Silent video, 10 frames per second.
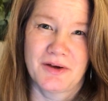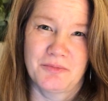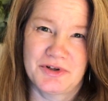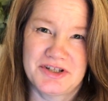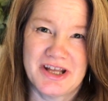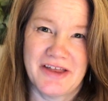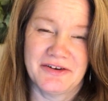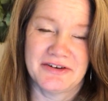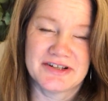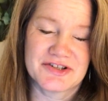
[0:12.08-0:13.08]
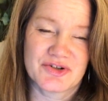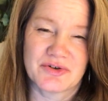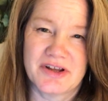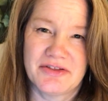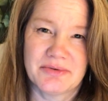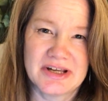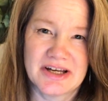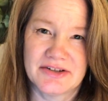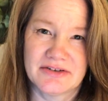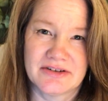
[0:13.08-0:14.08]
put together in story
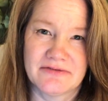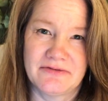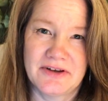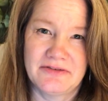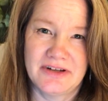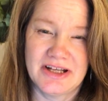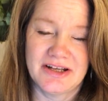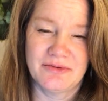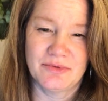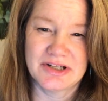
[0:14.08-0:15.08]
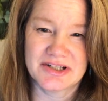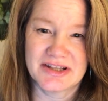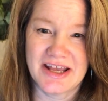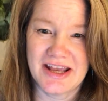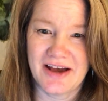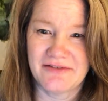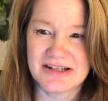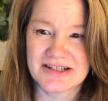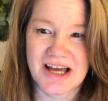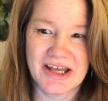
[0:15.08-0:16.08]
350, which they have
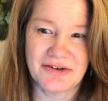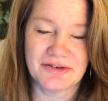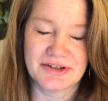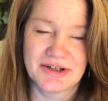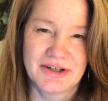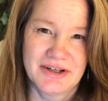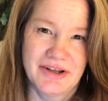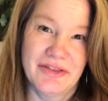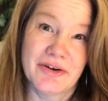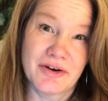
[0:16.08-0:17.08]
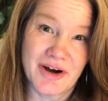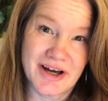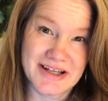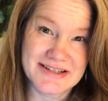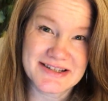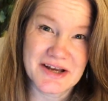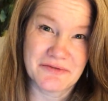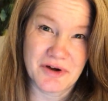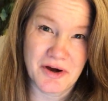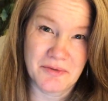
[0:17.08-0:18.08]
entitled, "The Gods Have
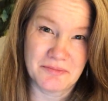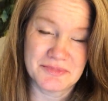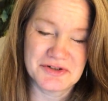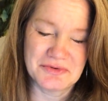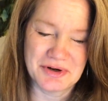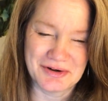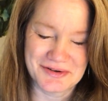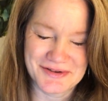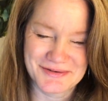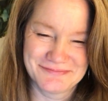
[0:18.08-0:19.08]
Come to Earth."